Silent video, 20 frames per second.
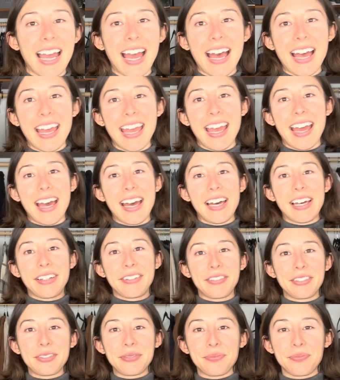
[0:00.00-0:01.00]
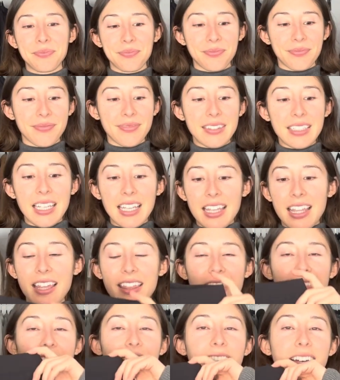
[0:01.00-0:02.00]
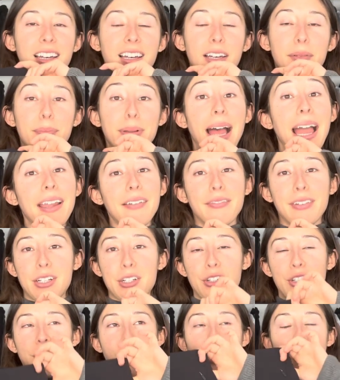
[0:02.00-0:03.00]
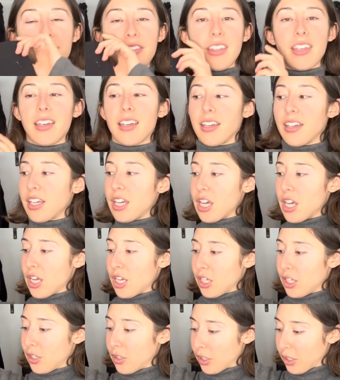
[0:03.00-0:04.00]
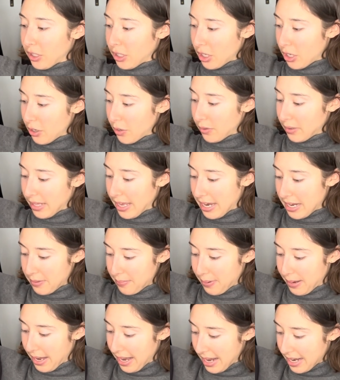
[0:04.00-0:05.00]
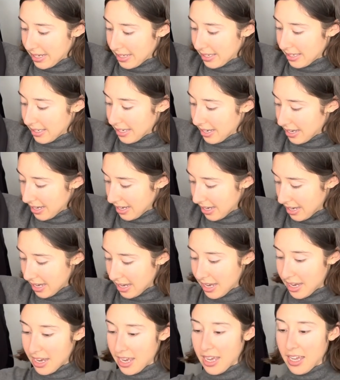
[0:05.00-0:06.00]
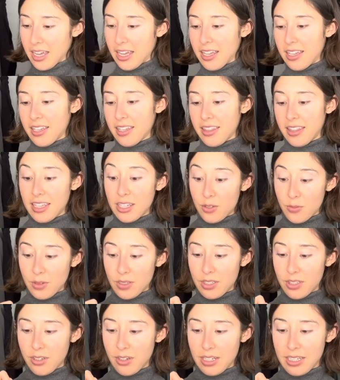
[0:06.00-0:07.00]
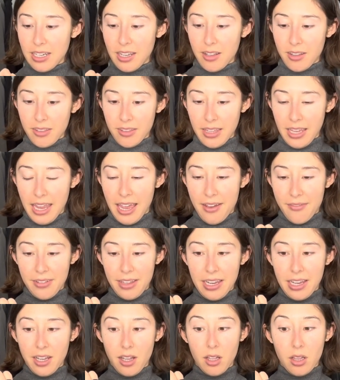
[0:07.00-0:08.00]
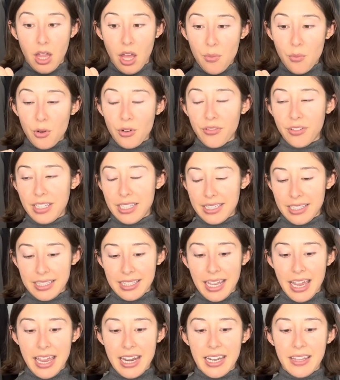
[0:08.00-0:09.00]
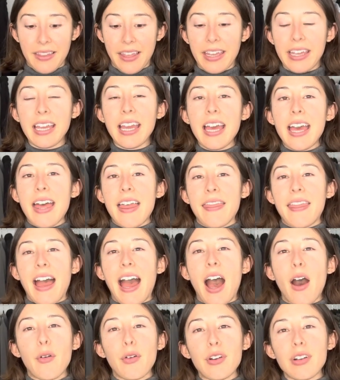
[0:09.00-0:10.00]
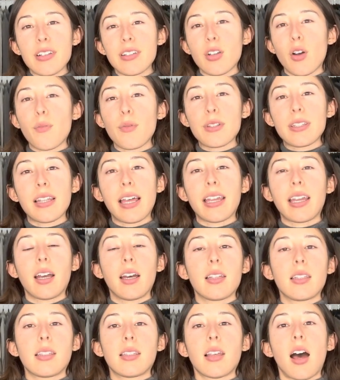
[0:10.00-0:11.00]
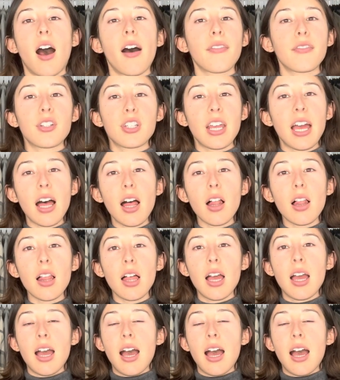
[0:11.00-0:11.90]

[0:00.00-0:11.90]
I have the black version of the Uniqlo lined pants. These ones, you can tell they have like a lot more fleece inside, and like the outer is almost like a soft shell.